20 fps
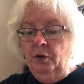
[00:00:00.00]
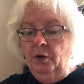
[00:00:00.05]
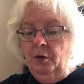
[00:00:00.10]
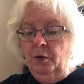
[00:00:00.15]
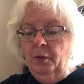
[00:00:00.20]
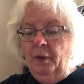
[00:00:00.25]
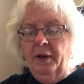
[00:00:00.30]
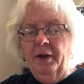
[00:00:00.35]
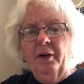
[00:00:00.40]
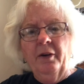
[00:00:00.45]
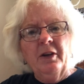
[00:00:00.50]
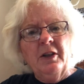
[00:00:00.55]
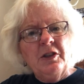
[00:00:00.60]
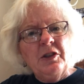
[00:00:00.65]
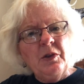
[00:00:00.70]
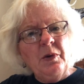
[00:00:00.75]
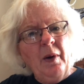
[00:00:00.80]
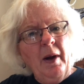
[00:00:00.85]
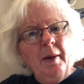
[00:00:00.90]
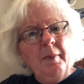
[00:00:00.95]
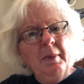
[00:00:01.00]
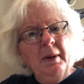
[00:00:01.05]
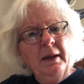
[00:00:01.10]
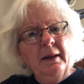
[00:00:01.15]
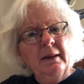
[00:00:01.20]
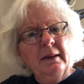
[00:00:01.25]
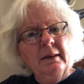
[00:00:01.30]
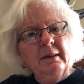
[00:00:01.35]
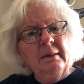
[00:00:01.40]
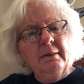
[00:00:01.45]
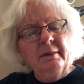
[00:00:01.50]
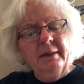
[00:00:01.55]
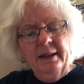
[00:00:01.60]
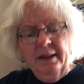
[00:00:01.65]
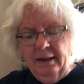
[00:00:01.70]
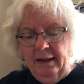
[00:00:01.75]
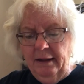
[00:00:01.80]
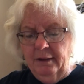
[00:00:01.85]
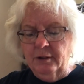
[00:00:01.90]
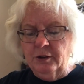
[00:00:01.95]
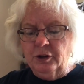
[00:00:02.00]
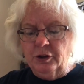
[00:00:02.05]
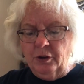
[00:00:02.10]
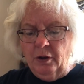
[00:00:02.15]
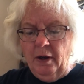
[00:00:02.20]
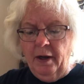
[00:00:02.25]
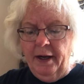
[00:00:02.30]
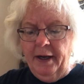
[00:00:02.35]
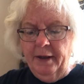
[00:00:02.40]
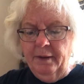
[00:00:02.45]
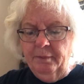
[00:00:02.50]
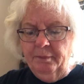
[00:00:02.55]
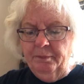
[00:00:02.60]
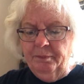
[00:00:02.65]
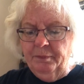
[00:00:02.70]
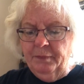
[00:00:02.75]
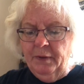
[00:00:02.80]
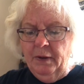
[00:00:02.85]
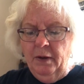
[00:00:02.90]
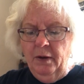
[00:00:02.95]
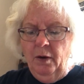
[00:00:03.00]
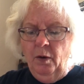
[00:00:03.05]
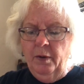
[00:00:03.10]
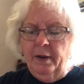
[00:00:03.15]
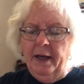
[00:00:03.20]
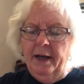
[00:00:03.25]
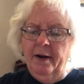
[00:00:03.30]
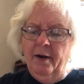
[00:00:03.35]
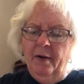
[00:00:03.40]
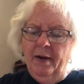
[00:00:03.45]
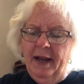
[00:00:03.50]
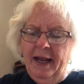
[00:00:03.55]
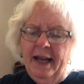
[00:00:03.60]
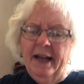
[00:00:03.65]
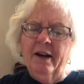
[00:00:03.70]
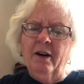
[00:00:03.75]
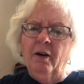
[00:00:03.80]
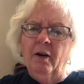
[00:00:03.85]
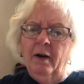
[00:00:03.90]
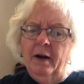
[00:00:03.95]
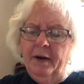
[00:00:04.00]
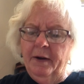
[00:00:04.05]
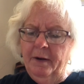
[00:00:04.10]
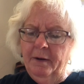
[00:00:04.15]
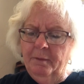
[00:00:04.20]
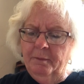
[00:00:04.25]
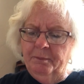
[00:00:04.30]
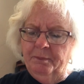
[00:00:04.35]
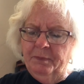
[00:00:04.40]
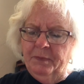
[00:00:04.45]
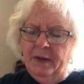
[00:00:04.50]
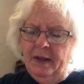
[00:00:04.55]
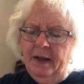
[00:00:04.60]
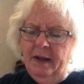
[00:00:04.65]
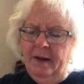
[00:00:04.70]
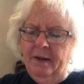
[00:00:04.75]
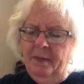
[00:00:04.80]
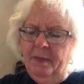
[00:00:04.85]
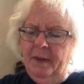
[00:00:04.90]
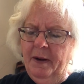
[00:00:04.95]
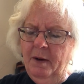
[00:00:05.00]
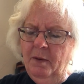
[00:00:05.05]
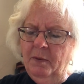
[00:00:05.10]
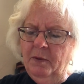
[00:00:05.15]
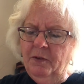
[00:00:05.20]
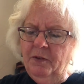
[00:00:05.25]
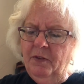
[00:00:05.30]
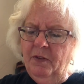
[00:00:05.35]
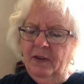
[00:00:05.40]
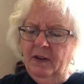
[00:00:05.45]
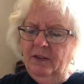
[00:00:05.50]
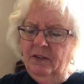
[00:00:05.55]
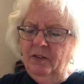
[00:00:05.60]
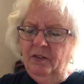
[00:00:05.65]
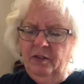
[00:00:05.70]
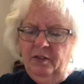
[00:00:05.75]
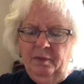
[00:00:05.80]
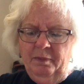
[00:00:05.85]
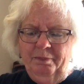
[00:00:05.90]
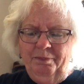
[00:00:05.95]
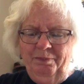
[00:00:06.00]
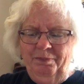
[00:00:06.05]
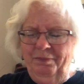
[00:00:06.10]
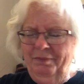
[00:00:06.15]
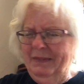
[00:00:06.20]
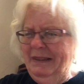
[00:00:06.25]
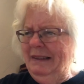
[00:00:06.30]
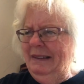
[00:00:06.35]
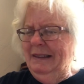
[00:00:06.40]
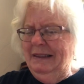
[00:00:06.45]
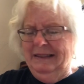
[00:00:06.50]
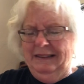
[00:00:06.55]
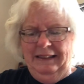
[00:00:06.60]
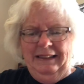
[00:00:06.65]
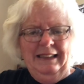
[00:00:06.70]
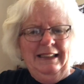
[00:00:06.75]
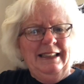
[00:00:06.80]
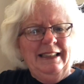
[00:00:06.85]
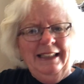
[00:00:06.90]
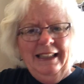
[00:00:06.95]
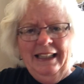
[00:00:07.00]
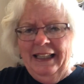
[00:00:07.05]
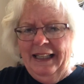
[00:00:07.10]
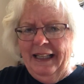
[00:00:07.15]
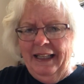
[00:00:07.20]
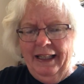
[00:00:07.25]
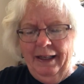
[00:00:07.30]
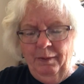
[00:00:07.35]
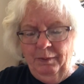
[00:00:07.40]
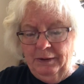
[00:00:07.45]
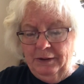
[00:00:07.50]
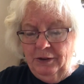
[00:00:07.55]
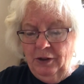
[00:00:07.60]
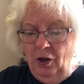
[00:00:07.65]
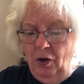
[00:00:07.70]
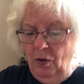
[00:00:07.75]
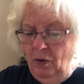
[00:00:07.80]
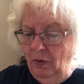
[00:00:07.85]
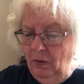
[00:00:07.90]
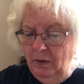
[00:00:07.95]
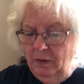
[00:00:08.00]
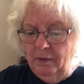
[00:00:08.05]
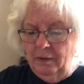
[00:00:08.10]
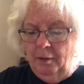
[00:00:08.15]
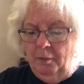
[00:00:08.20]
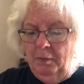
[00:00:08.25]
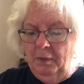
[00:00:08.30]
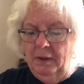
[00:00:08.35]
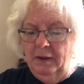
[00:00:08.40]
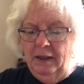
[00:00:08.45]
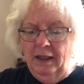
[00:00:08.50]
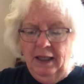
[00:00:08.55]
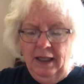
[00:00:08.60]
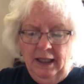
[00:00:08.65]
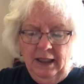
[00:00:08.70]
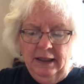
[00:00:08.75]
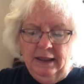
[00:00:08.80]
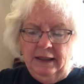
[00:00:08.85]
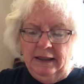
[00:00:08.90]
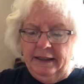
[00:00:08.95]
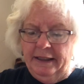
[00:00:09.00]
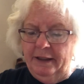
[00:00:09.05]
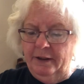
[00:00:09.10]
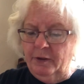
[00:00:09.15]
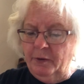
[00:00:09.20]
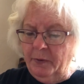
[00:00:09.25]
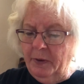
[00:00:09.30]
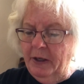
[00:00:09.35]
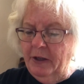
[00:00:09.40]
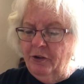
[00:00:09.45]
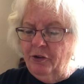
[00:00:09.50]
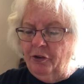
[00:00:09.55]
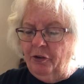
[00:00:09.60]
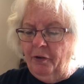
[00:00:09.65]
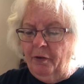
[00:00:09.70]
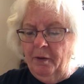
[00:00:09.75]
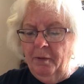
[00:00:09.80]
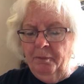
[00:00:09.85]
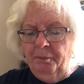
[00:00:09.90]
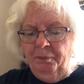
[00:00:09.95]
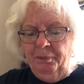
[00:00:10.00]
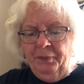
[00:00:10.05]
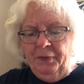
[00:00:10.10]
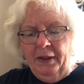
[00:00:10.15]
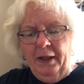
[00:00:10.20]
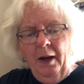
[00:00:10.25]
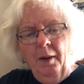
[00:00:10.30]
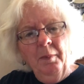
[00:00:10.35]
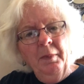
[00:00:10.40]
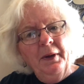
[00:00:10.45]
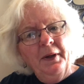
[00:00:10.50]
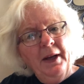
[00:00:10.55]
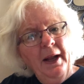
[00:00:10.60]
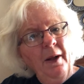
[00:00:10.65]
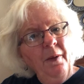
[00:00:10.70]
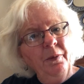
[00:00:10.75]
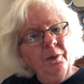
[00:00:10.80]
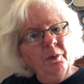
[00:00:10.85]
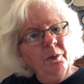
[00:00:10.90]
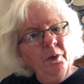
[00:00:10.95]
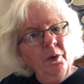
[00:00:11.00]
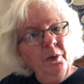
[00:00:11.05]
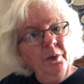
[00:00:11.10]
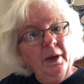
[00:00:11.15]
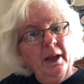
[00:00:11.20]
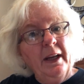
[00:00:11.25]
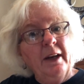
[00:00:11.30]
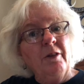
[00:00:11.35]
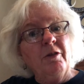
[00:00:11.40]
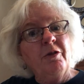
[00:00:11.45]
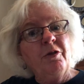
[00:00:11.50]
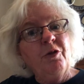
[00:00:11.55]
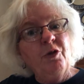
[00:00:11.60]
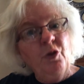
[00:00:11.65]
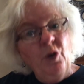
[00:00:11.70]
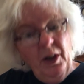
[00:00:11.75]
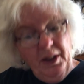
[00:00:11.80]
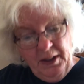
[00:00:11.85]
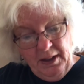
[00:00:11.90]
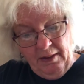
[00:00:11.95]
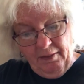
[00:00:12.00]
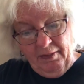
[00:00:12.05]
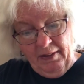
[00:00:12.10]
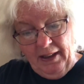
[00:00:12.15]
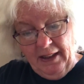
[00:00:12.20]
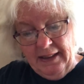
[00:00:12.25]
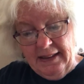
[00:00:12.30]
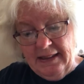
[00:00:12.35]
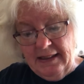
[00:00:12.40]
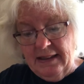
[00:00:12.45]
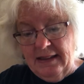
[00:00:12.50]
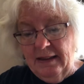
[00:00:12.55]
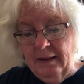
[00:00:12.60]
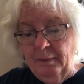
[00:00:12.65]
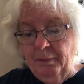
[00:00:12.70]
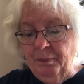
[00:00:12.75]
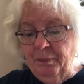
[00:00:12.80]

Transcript: Do I dare describe it? Well, I'll try. Okay, now hang on. There was this thing. It was horrible, ugly creature coming down the road in front of us.